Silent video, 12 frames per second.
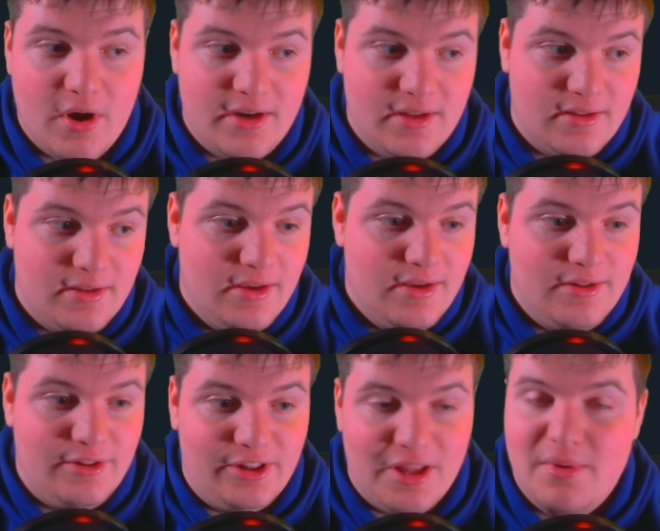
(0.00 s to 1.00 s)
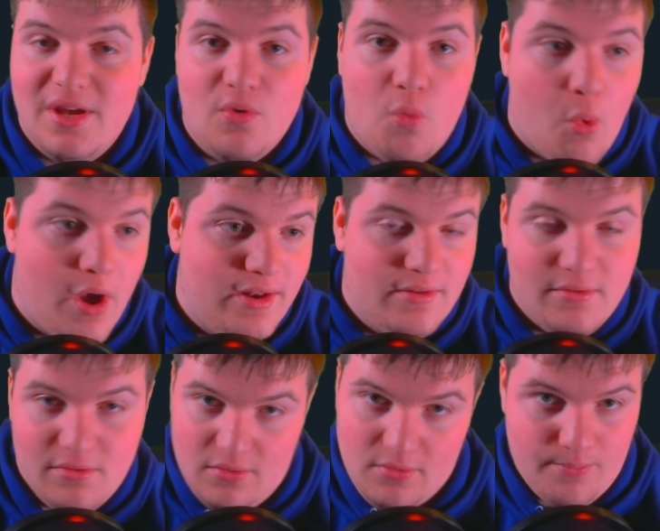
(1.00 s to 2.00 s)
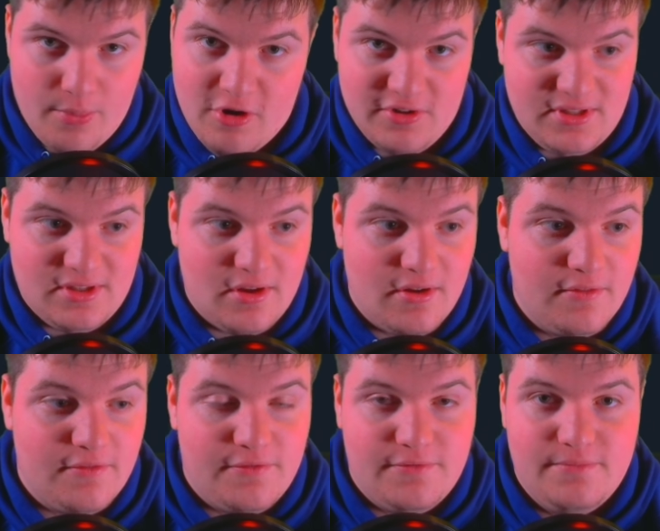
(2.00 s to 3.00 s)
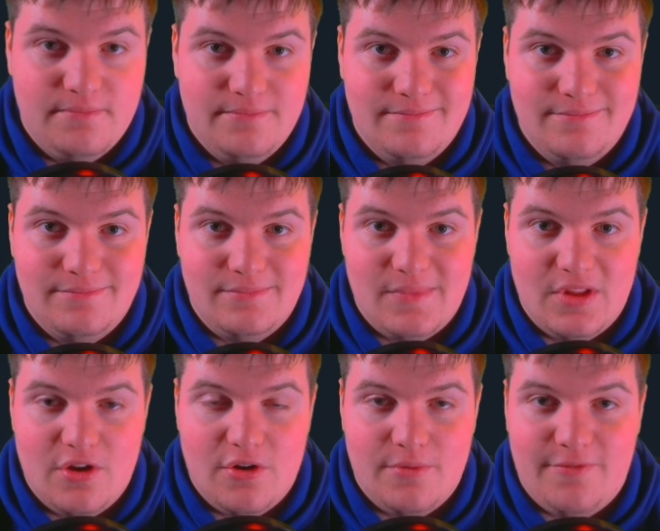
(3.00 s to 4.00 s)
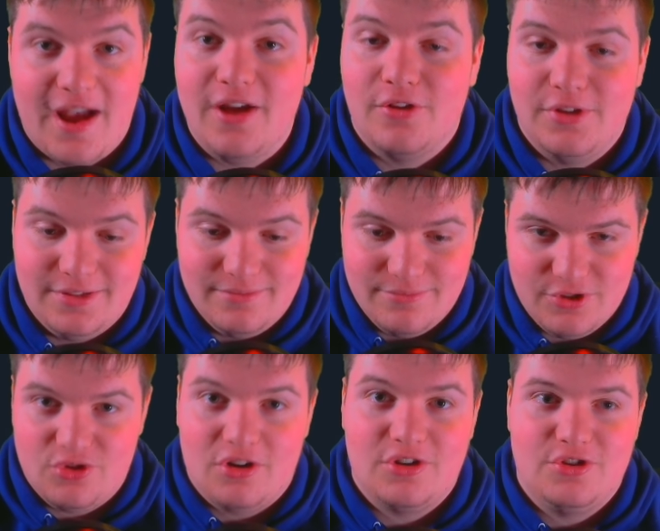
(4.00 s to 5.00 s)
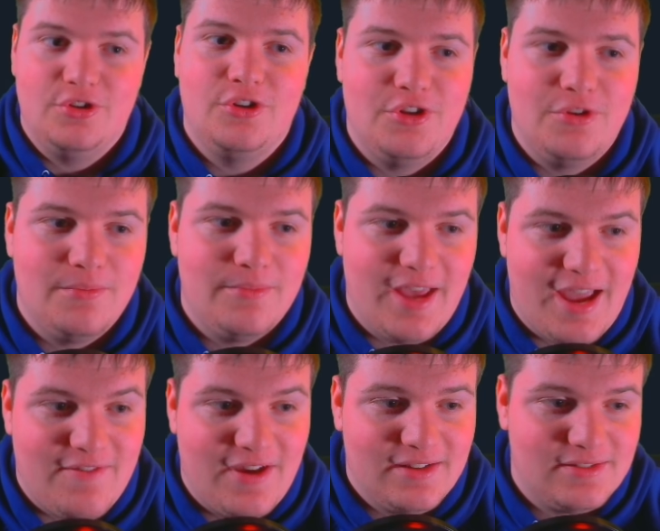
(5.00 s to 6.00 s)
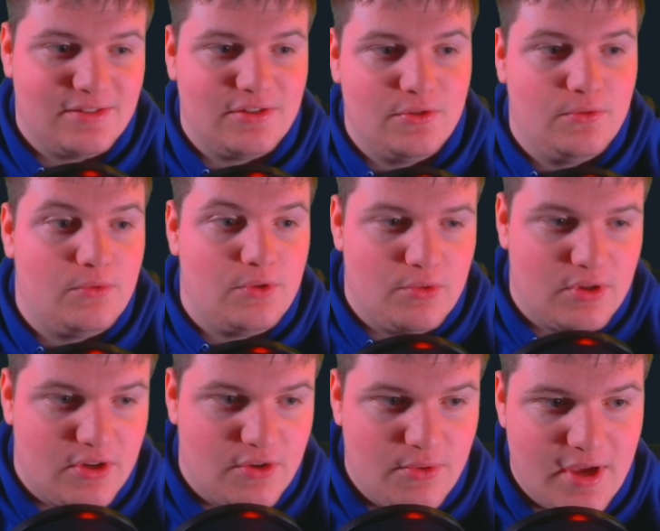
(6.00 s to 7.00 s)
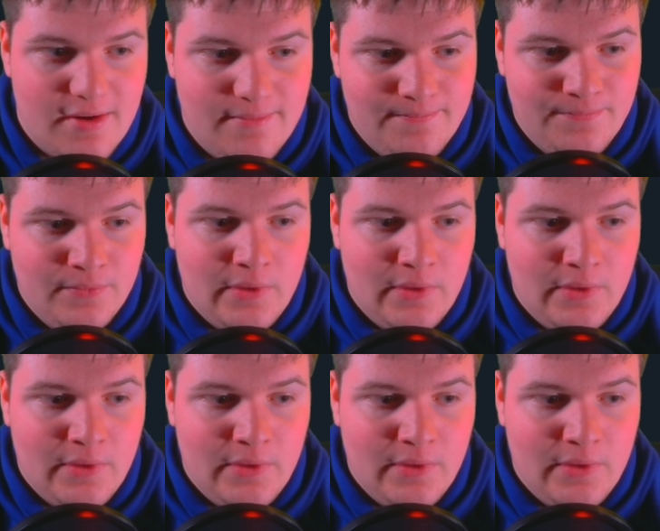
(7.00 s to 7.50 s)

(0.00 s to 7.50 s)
want to limit what parts of your filing structure they have access to, you can do that.